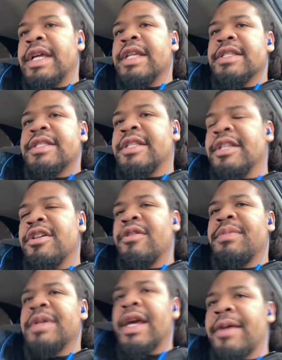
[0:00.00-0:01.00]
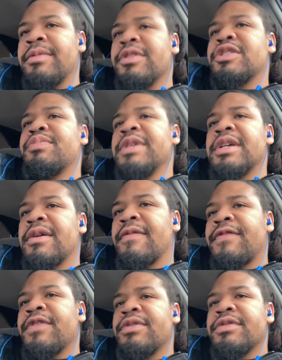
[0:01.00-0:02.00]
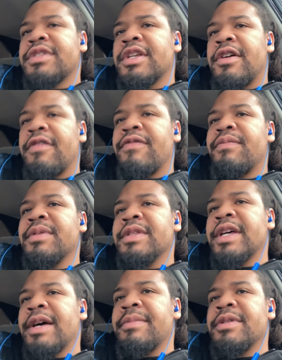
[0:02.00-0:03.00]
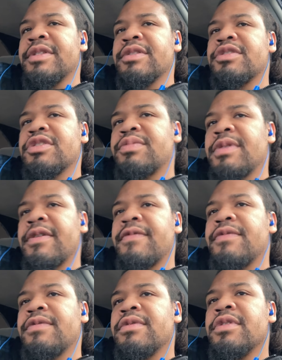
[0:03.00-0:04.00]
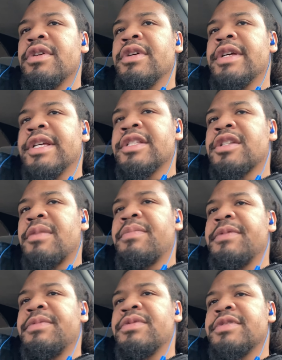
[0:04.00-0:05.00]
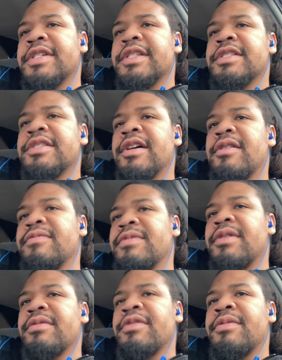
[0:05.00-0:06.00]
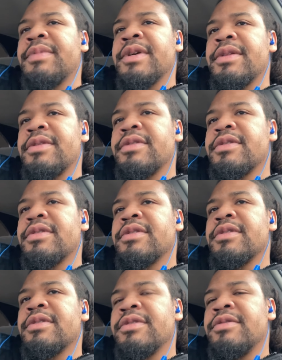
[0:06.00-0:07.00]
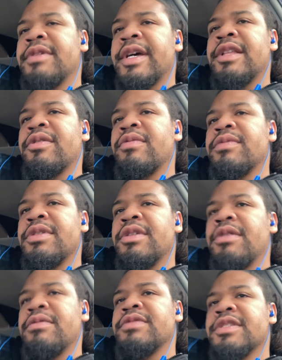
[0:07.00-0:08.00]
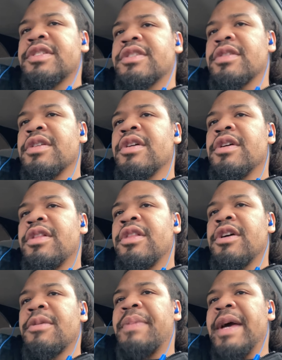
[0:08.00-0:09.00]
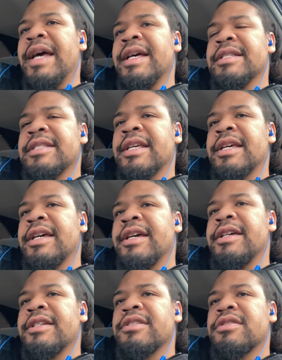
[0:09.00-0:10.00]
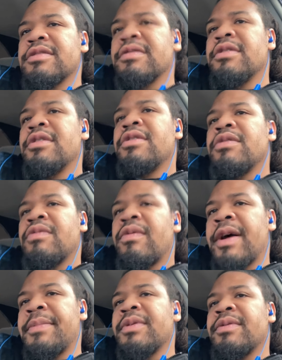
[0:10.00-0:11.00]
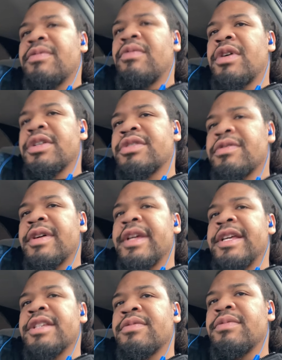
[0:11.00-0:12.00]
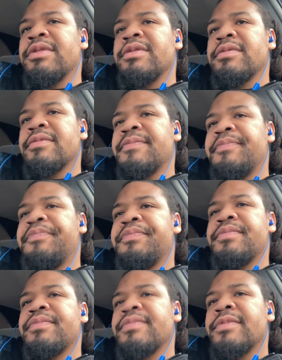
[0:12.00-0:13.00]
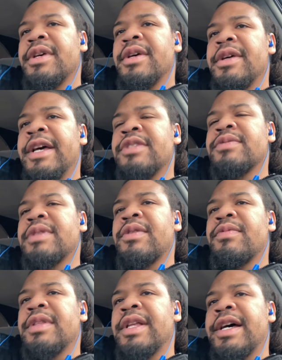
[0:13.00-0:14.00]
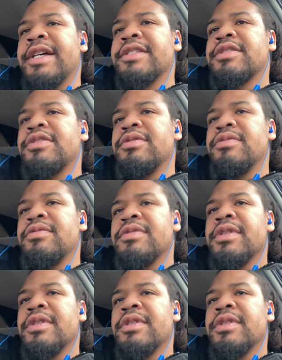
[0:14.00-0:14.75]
And still be able to speak up for yourself, but not be disrespectful. And some people just don't know no better. You gotta, you know, just look past their ass wipe your wash your hands with them. That's what I realized too.